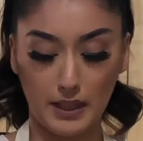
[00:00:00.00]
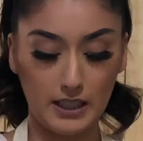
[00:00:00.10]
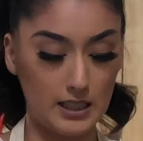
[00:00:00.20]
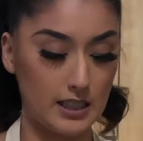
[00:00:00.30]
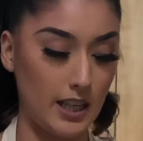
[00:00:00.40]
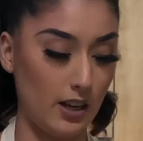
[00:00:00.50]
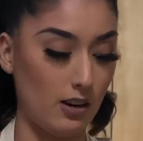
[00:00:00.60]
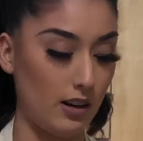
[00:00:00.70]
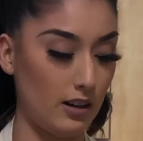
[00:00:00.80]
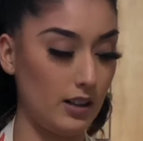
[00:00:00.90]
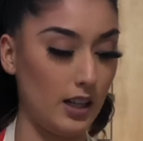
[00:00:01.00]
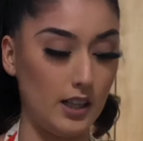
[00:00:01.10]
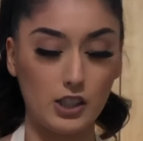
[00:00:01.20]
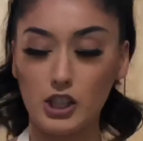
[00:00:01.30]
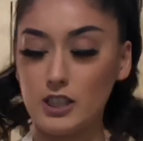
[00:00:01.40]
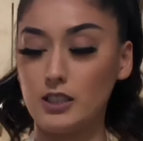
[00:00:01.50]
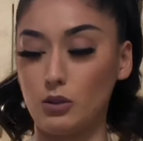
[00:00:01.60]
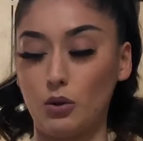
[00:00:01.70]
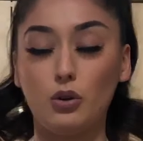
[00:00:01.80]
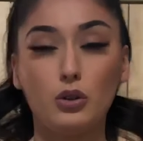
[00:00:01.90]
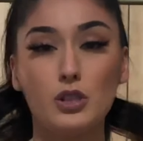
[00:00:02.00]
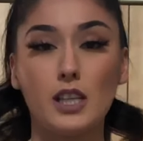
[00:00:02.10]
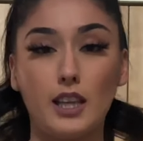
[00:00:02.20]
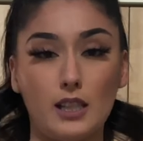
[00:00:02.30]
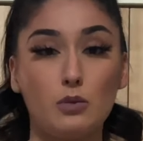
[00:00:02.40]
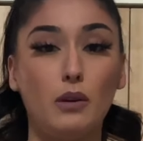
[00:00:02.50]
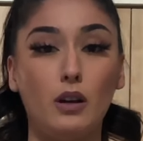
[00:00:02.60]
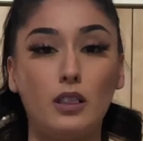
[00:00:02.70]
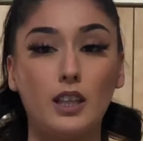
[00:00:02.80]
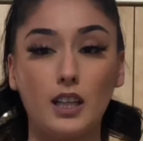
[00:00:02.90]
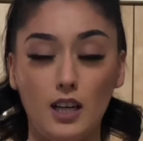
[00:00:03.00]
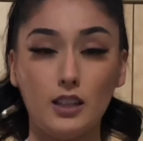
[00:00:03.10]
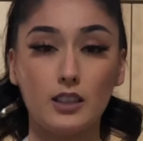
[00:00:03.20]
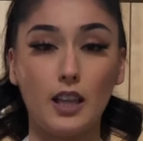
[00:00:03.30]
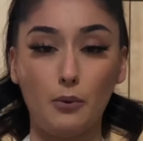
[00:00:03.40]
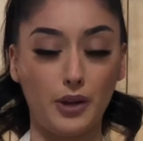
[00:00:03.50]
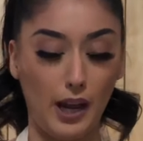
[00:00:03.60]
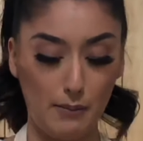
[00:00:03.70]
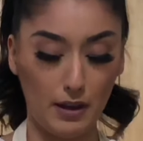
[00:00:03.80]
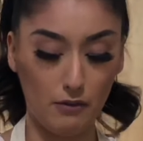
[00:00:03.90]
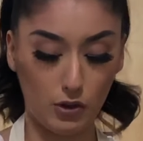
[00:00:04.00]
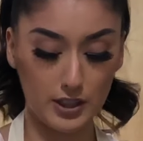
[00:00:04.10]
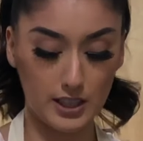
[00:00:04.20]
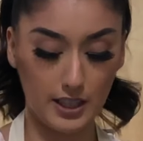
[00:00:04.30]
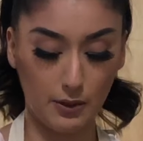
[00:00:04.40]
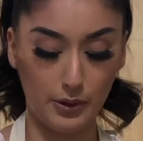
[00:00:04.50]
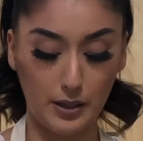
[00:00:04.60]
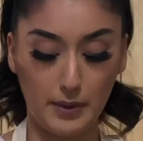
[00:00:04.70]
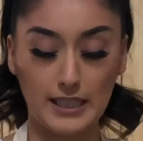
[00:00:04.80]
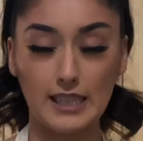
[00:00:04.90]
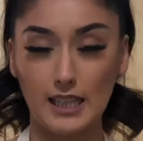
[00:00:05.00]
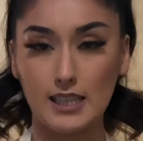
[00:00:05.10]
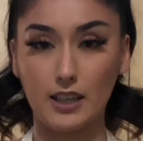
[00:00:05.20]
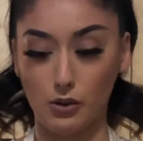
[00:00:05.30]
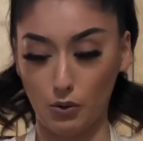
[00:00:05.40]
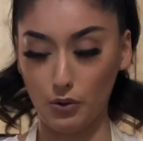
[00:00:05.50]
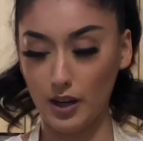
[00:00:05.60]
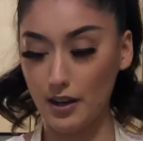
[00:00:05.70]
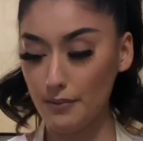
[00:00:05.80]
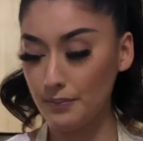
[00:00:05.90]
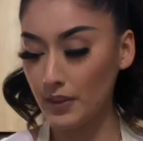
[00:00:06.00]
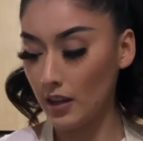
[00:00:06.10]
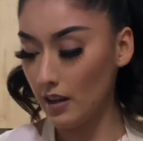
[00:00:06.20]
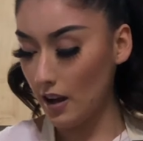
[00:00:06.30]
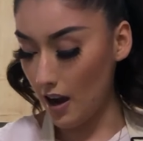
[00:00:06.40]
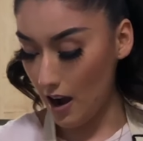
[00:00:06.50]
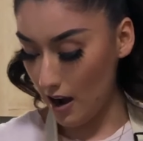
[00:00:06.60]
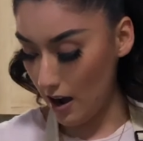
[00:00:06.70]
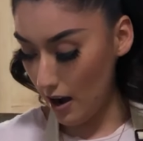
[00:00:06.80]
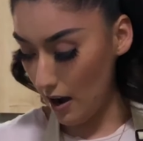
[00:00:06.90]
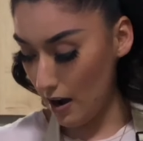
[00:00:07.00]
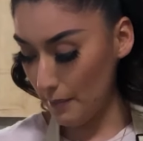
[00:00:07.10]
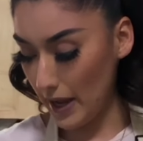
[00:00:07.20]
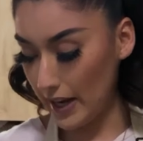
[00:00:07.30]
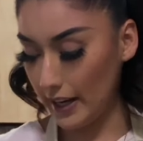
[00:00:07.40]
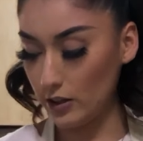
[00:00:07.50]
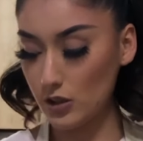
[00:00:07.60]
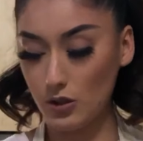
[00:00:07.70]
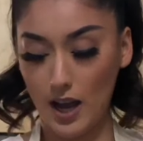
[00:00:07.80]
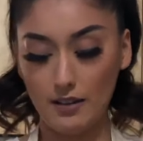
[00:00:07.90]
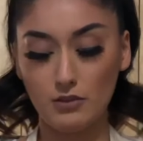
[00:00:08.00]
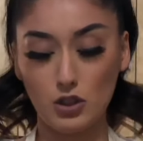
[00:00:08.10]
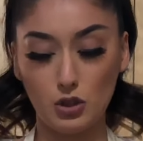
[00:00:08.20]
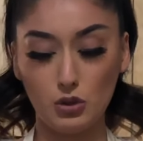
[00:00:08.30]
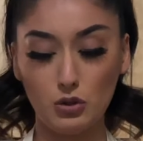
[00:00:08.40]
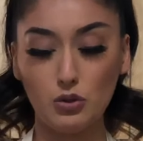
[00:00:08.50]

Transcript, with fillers: because they are uh, chiles rojos and that's what the color that we're aiming for today. We're gonna make salsa roja. Um, and I also have two